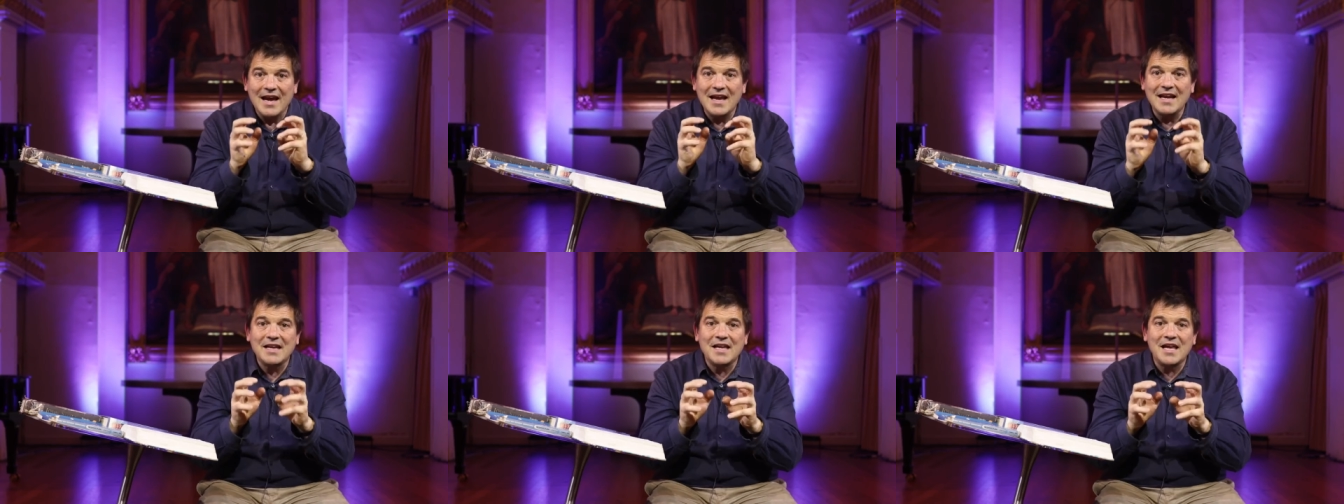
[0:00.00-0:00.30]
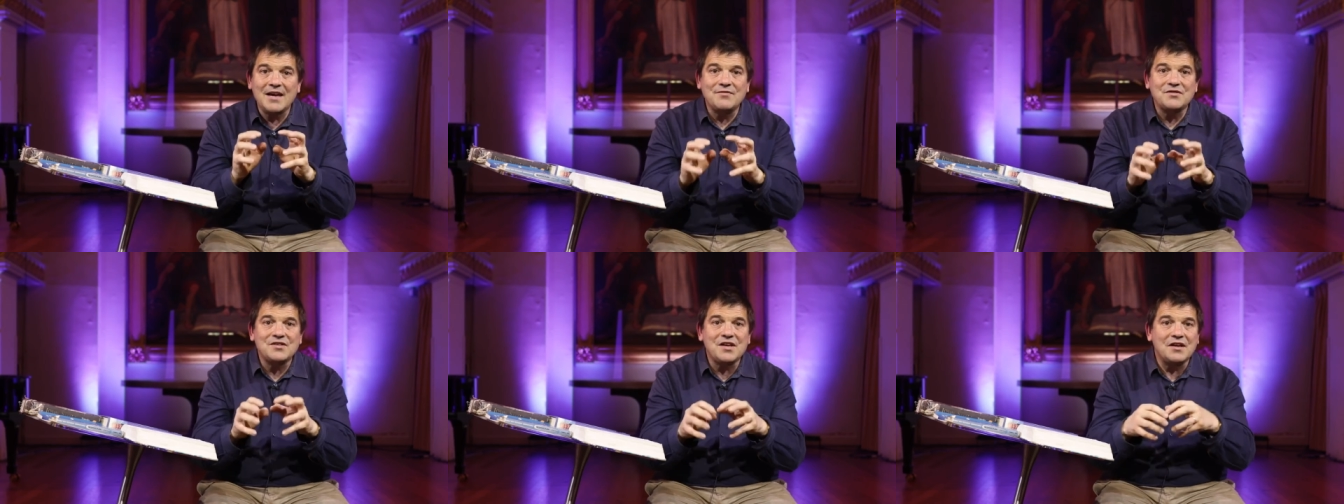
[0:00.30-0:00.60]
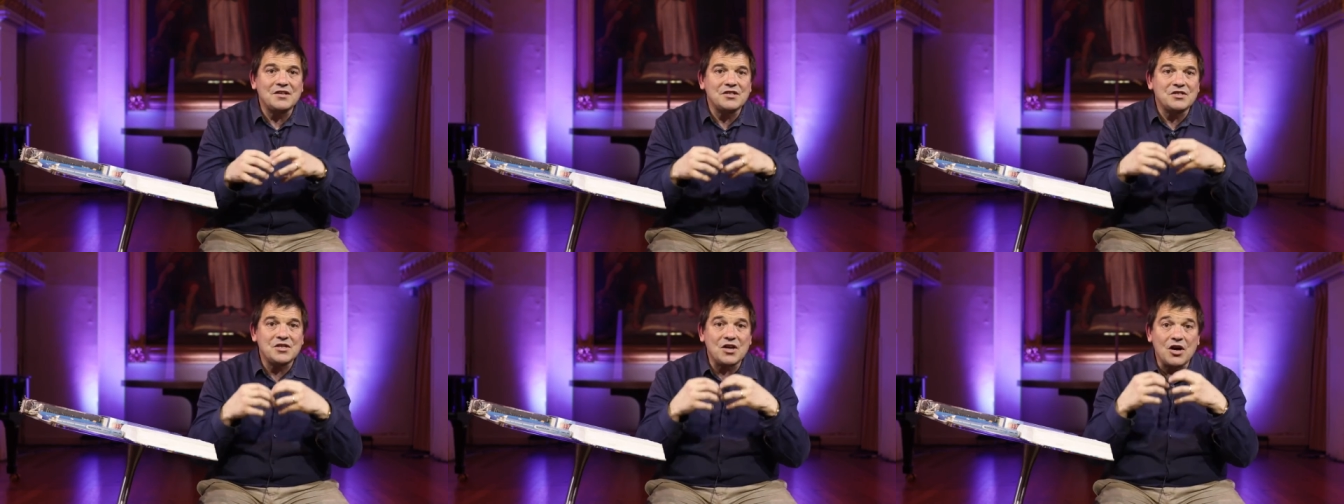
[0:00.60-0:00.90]
It gives
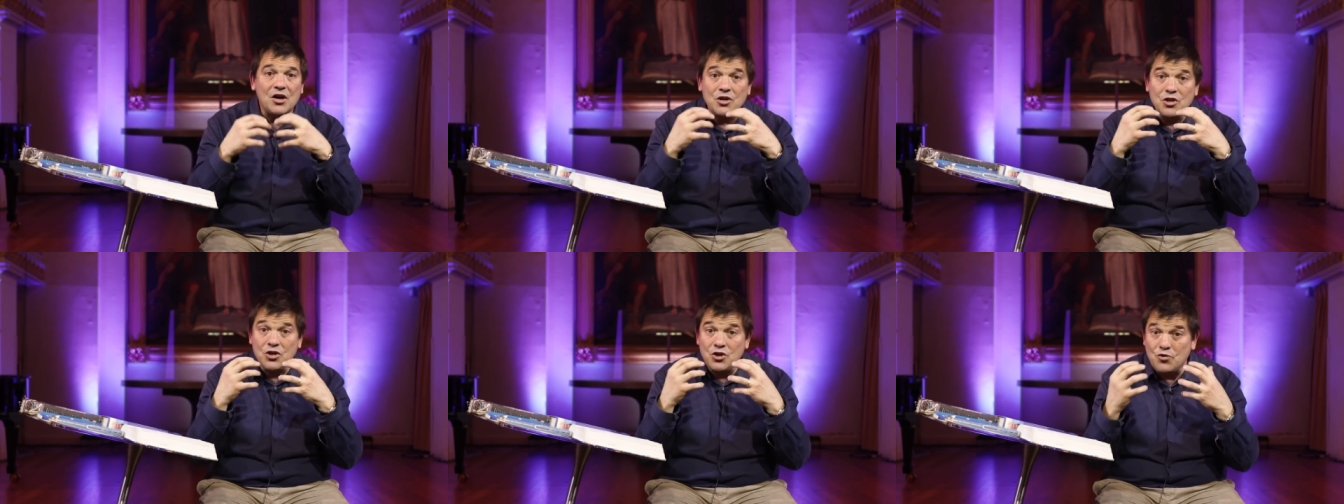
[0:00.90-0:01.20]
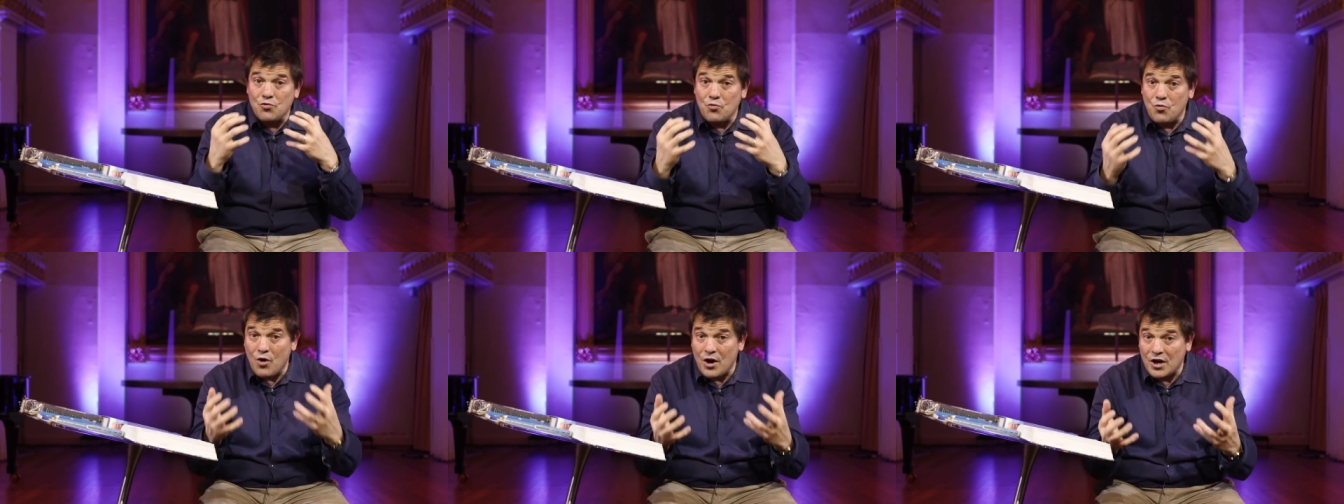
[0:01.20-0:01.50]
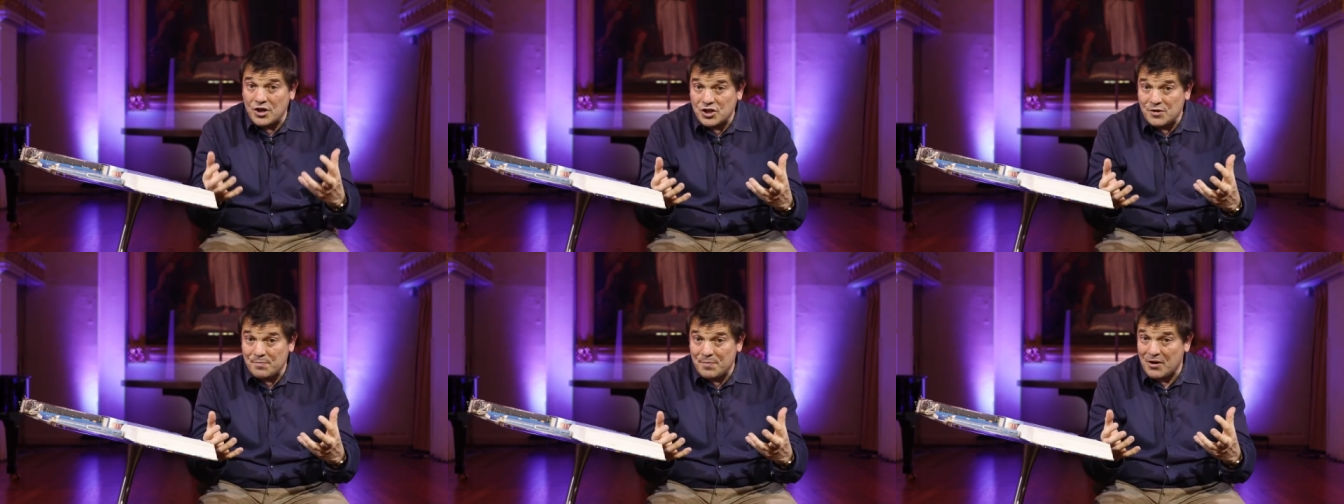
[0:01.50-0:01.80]
us a new
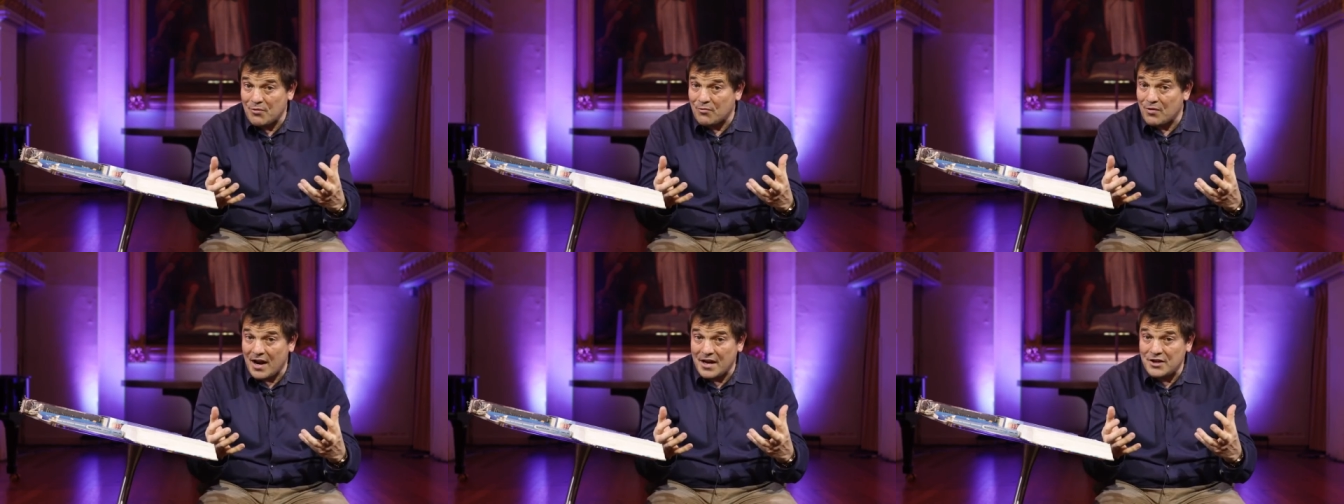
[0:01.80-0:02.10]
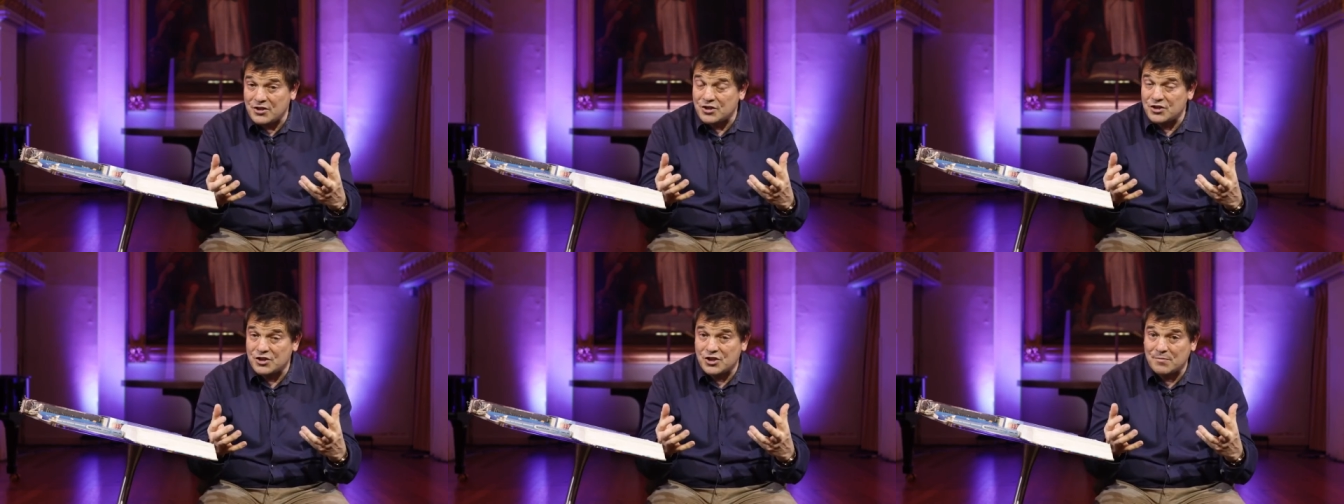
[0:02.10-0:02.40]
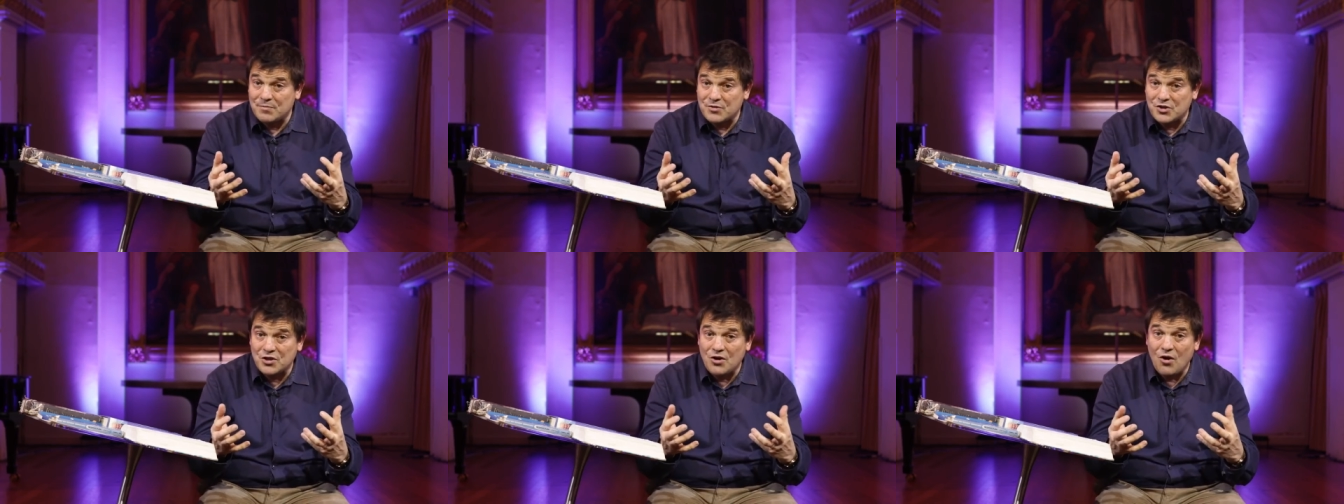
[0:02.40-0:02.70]
worshipping
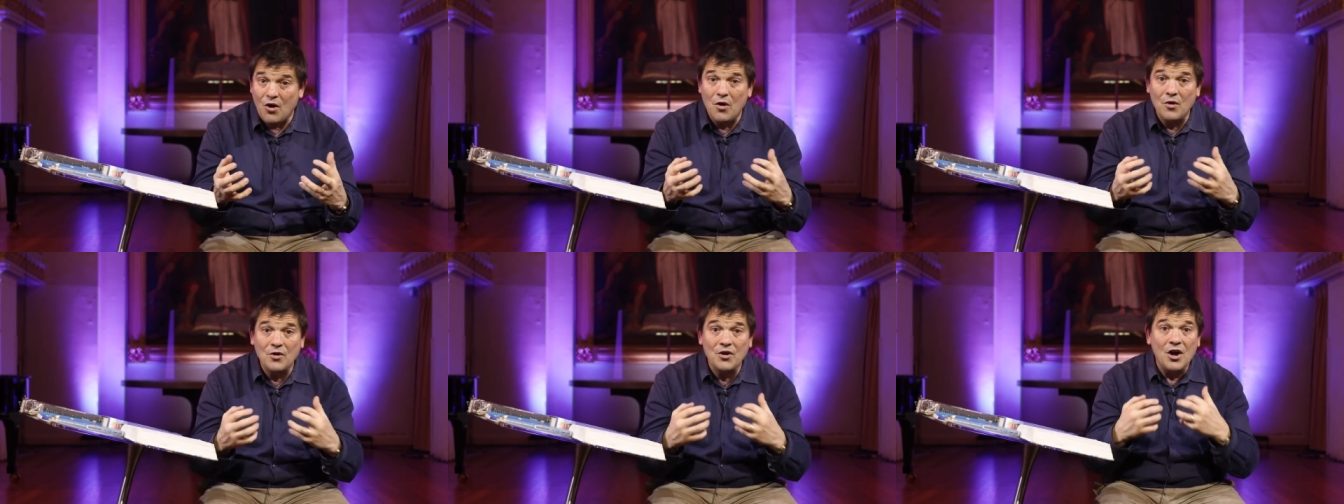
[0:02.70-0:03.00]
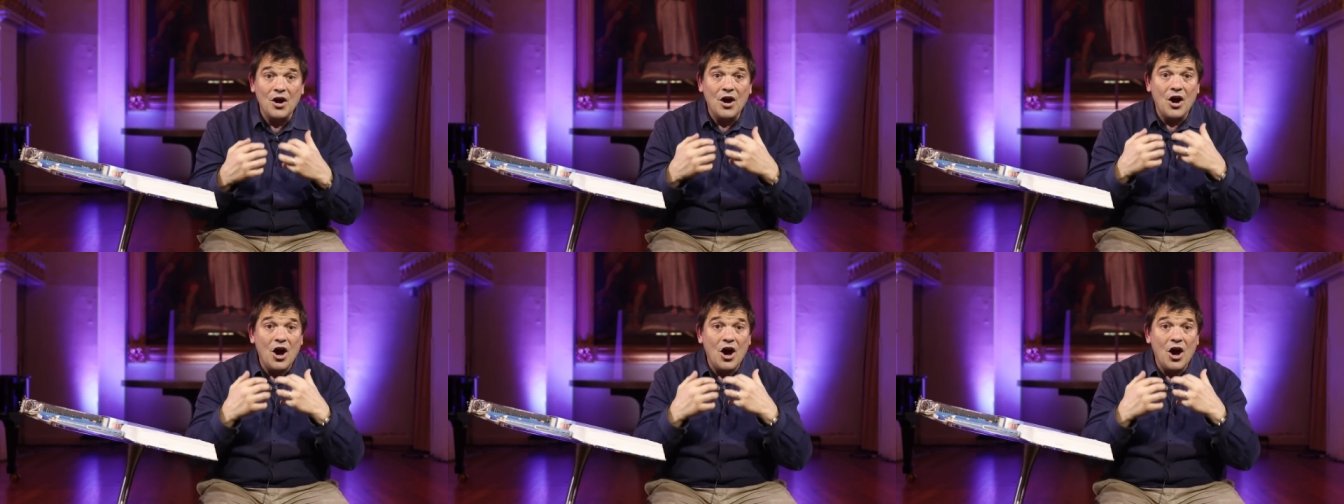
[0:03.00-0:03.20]
relationship to God,